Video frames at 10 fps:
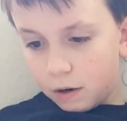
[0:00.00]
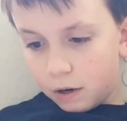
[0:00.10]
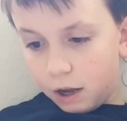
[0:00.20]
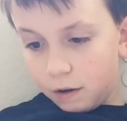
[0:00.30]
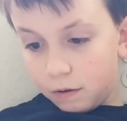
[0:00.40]

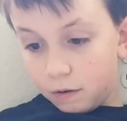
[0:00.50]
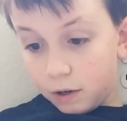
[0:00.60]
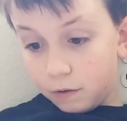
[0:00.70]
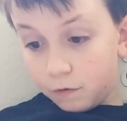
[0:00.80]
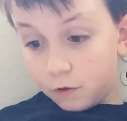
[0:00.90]
not
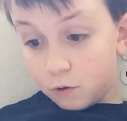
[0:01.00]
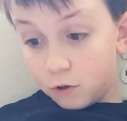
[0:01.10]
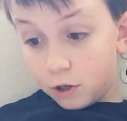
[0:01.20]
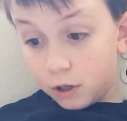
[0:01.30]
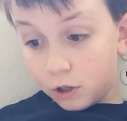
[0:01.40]
a few
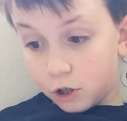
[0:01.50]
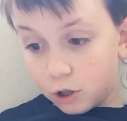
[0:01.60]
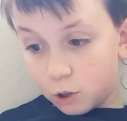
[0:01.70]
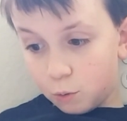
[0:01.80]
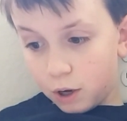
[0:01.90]

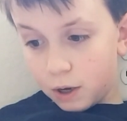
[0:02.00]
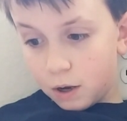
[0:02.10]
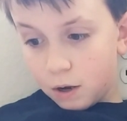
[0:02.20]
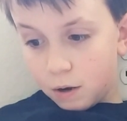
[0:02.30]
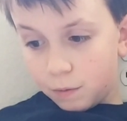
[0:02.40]
inches away.
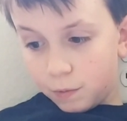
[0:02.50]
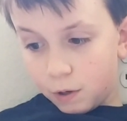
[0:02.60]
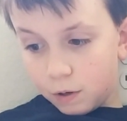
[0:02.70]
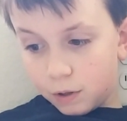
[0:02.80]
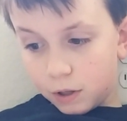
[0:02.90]

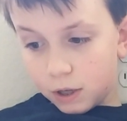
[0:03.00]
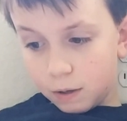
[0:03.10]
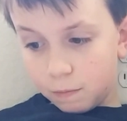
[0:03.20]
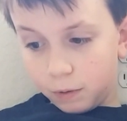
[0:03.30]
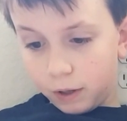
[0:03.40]

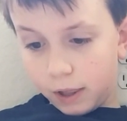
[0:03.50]
The